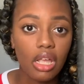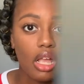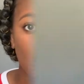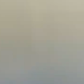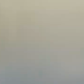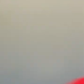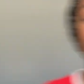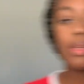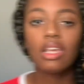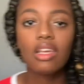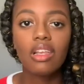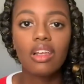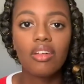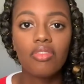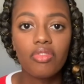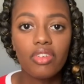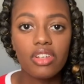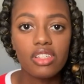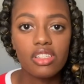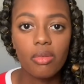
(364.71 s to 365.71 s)
So speaking of
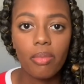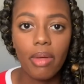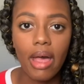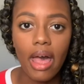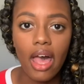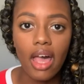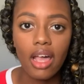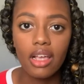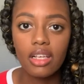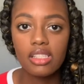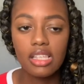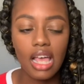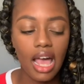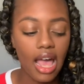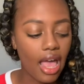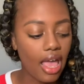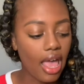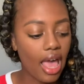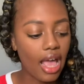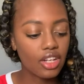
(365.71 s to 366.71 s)
freezer bags, I
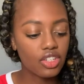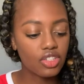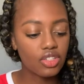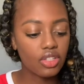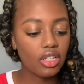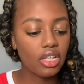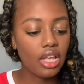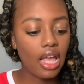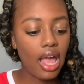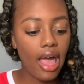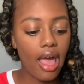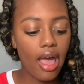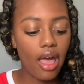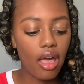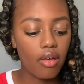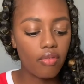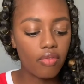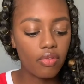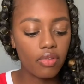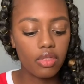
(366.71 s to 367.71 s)
actually have
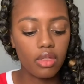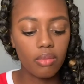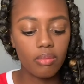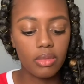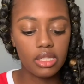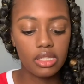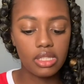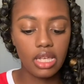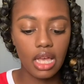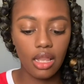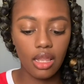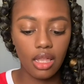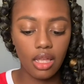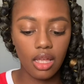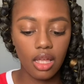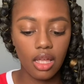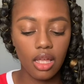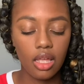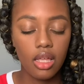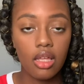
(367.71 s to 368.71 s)
the
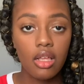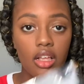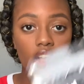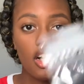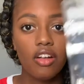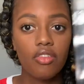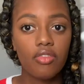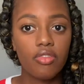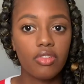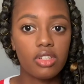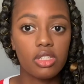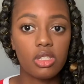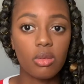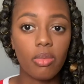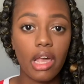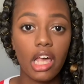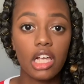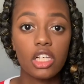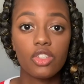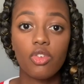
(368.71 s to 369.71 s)
Medela freezer
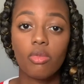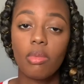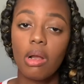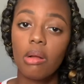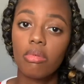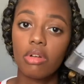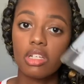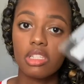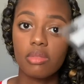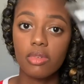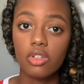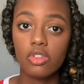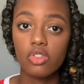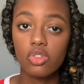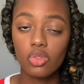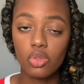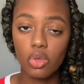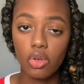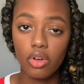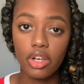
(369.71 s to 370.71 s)
bags for my breast milk
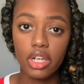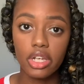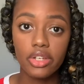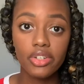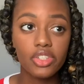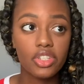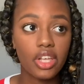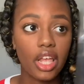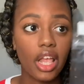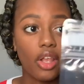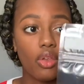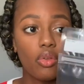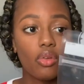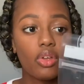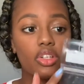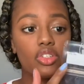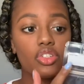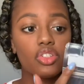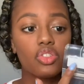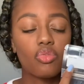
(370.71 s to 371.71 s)
storage, and you
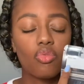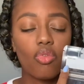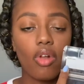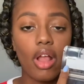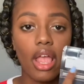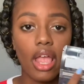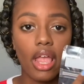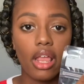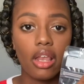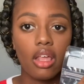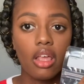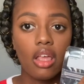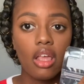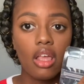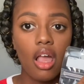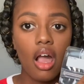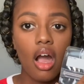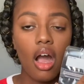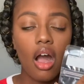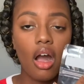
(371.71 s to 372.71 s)
can just write,
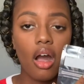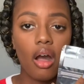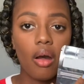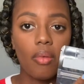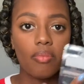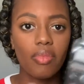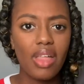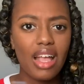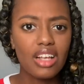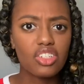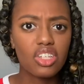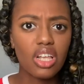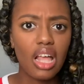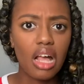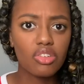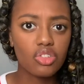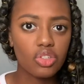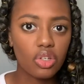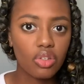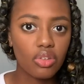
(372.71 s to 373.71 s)
actually I'll
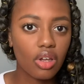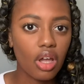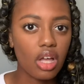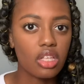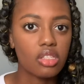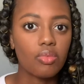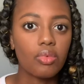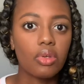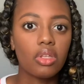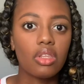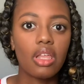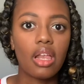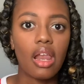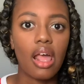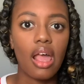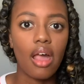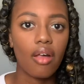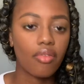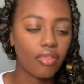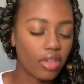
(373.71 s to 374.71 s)
show you guys one that I
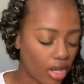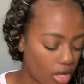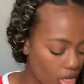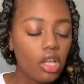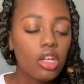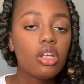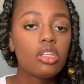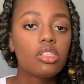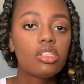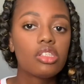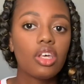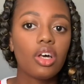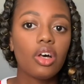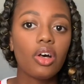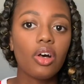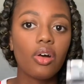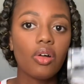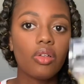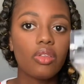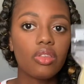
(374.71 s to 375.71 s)
have here.
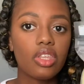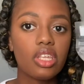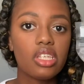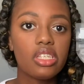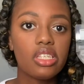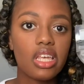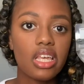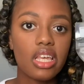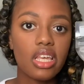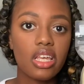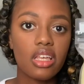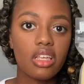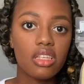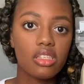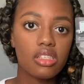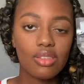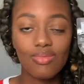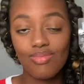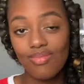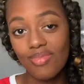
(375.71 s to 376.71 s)
So this is
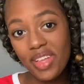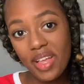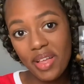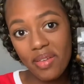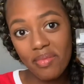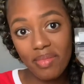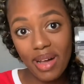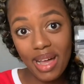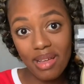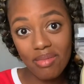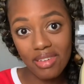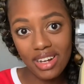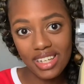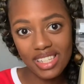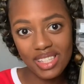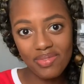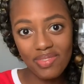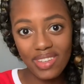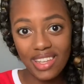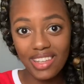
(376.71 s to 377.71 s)
my breast
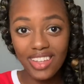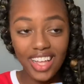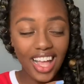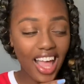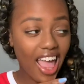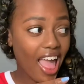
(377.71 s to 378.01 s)
milk.